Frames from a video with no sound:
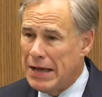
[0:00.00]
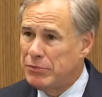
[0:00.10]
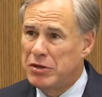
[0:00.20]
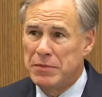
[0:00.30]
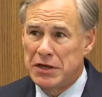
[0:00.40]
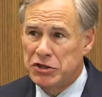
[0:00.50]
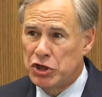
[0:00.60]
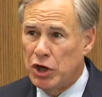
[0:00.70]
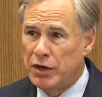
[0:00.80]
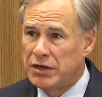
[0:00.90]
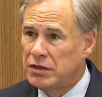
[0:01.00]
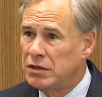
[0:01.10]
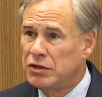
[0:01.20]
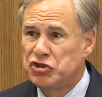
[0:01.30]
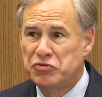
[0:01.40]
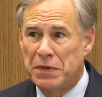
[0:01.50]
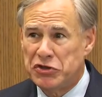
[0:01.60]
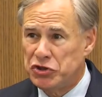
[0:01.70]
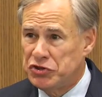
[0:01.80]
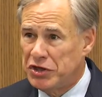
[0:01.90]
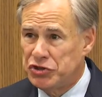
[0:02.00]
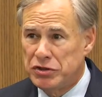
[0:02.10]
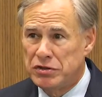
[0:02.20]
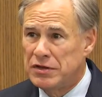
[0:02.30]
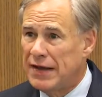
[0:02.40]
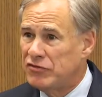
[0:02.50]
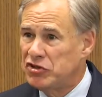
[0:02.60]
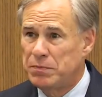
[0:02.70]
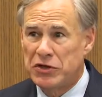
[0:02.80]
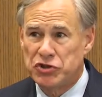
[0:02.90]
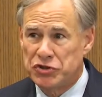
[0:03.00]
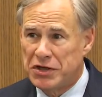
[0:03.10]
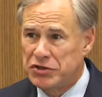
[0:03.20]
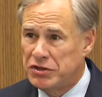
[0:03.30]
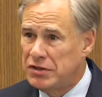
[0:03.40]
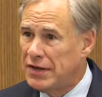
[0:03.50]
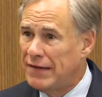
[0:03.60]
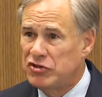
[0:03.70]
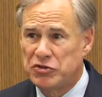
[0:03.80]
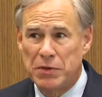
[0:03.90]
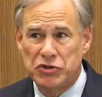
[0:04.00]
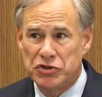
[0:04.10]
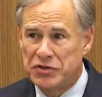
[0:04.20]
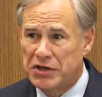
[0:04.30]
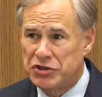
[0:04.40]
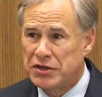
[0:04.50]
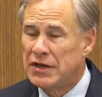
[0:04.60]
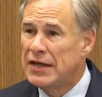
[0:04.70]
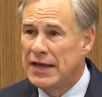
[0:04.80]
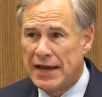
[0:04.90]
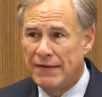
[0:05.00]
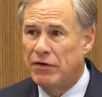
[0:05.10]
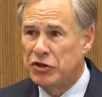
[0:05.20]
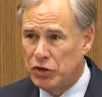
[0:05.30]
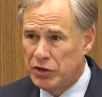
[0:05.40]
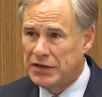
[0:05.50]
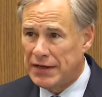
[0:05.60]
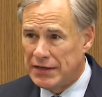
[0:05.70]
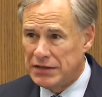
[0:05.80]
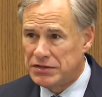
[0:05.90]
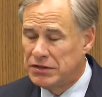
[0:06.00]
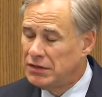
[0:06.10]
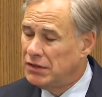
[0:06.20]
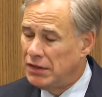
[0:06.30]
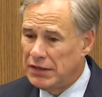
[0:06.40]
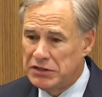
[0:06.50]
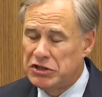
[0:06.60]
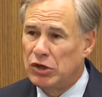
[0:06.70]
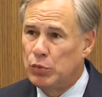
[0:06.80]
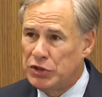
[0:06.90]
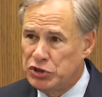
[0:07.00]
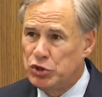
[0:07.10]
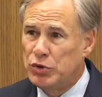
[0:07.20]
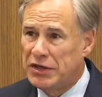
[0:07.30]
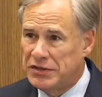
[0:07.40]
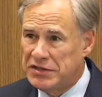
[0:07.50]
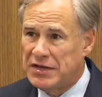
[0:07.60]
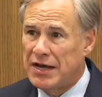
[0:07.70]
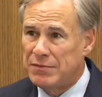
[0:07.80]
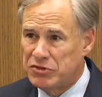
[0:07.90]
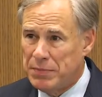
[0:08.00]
I'm committed to calling special session after special session after special session every thirty days uh, until we do get these items